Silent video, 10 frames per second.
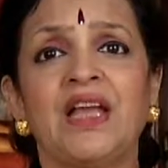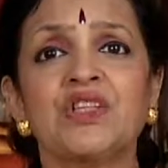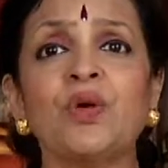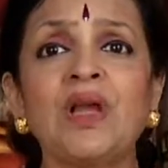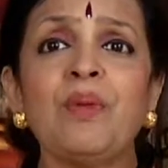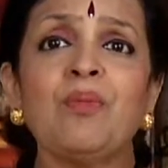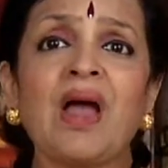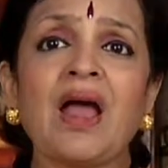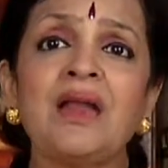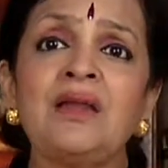It's only
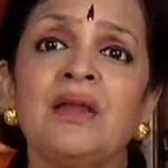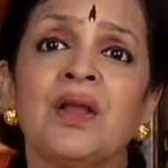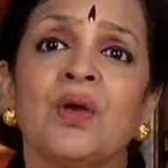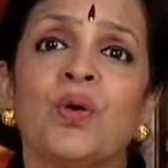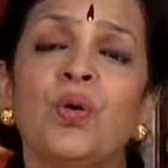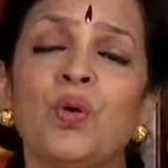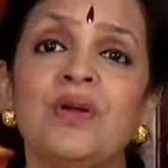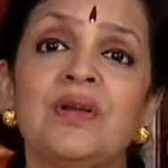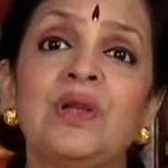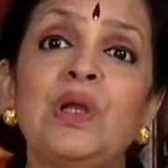man
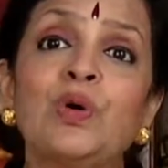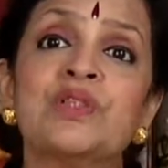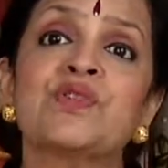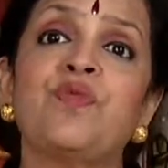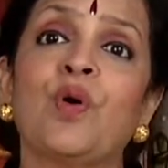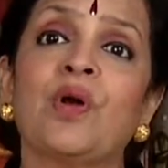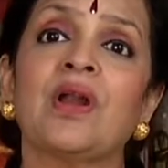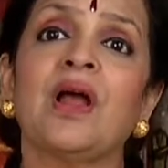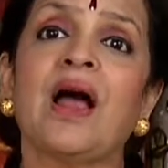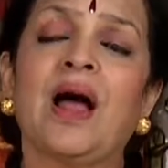who looks
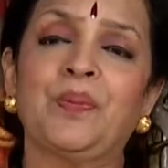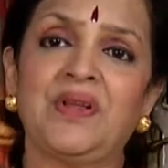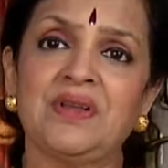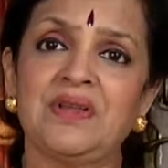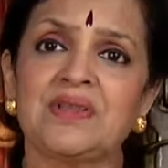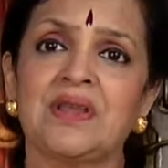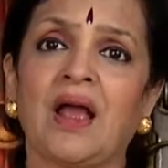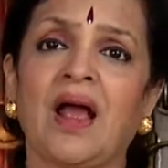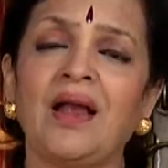for happiness